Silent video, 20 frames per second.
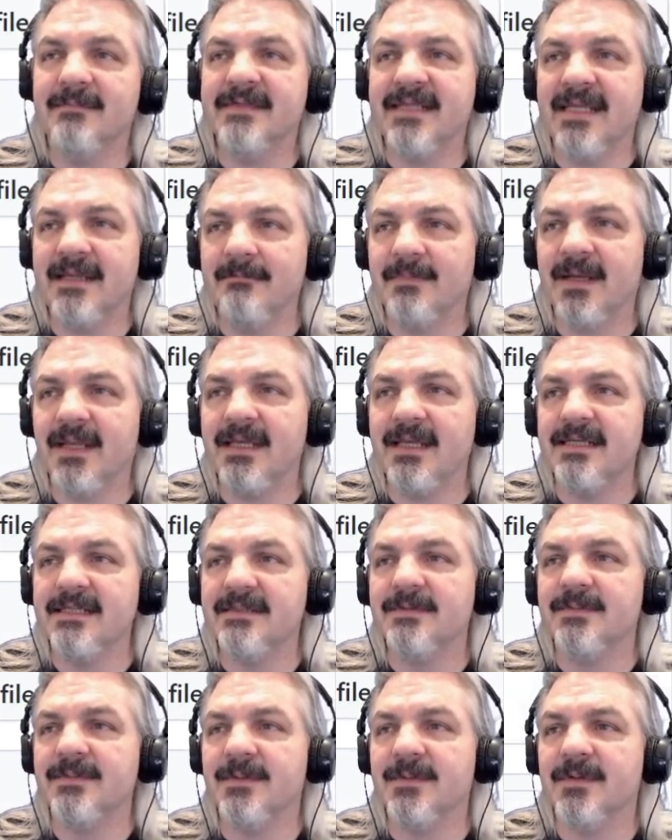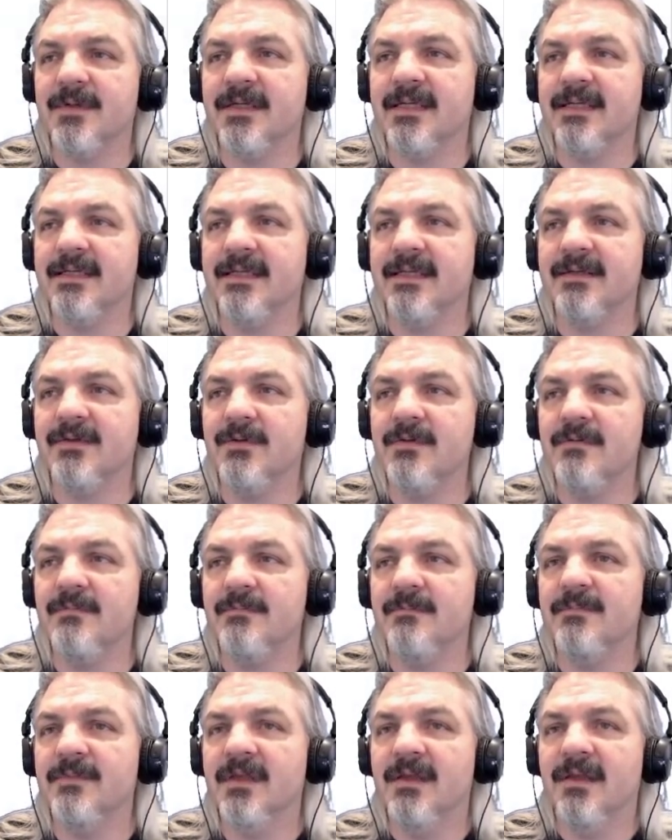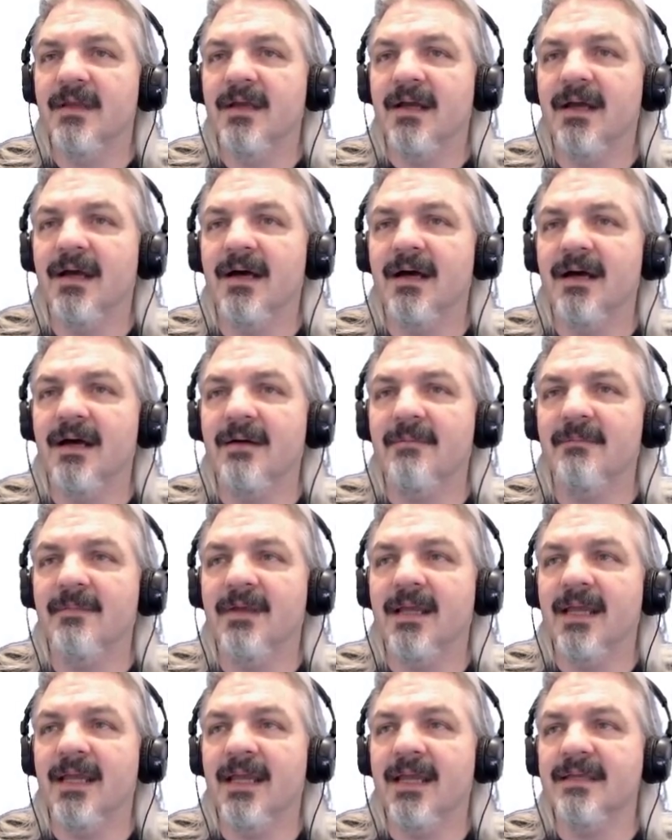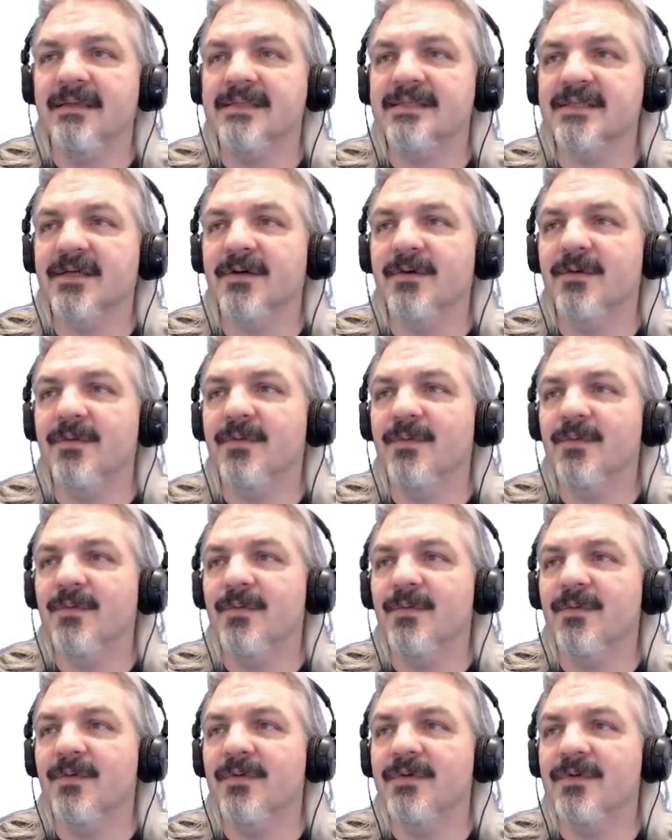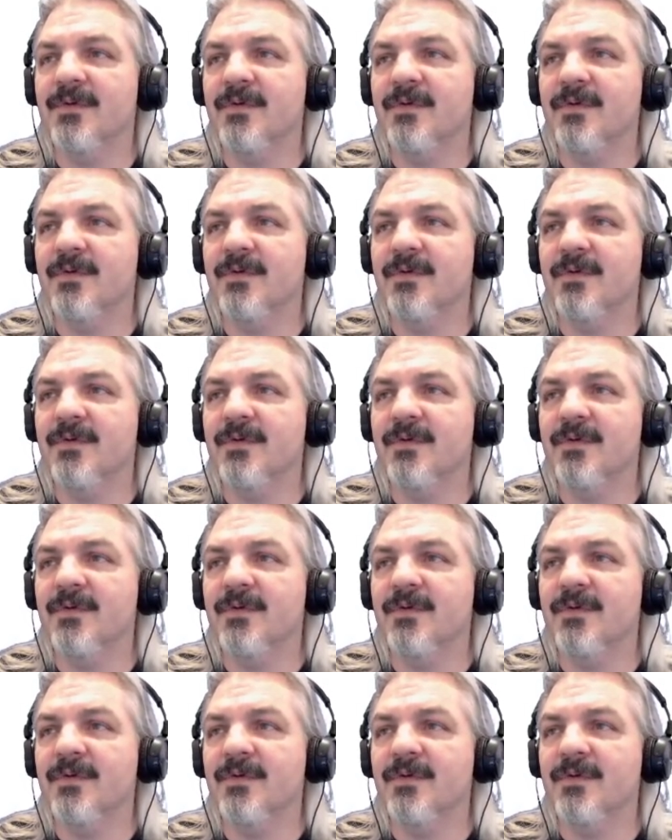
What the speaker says: template for a git ignore, and so you